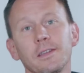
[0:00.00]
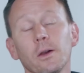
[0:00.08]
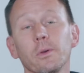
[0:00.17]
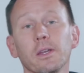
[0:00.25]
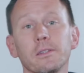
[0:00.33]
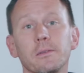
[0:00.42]
It's
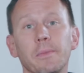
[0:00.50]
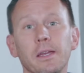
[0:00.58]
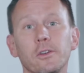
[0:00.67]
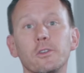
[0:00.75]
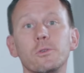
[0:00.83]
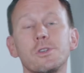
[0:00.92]
how we get to
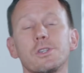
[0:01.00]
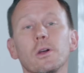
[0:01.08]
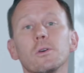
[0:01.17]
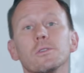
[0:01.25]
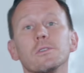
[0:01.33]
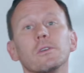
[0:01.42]
make new
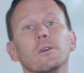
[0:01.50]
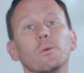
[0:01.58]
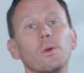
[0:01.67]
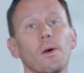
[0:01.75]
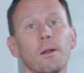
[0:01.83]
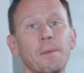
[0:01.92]
shows.
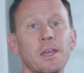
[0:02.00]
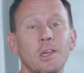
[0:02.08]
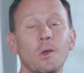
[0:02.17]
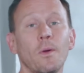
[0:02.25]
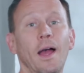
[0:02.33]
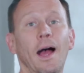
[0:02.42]
We want to make
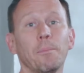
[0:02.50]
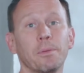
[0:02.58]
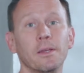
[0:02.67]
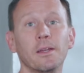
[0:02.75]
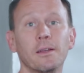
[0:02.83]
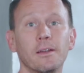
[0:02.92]
you happy.